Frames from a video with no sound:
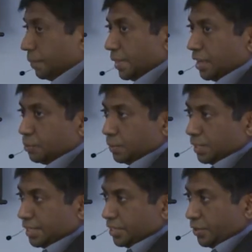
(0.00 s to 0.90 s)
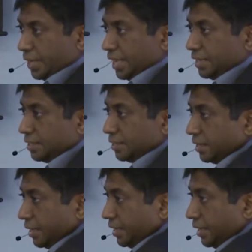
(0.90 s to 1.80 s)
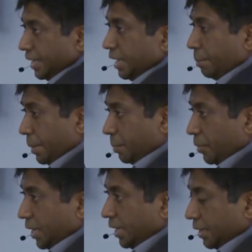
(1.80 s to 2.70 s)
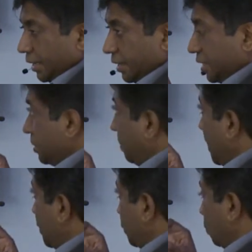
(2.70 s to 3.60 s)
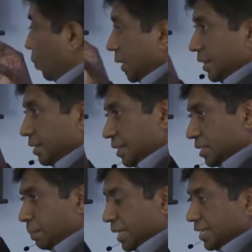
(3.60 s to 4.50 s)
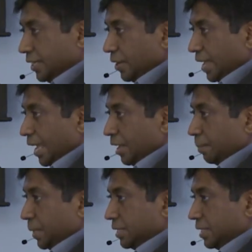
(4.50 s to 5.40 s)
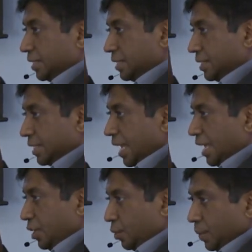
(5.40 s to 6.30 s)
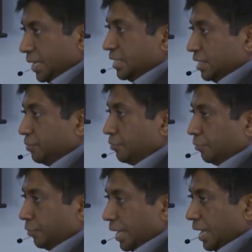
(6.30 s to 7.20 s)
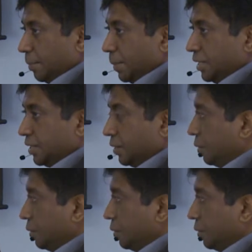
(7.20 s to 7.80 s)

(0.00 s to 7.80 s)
that will create in memory a space with this particular element, this AUE div element,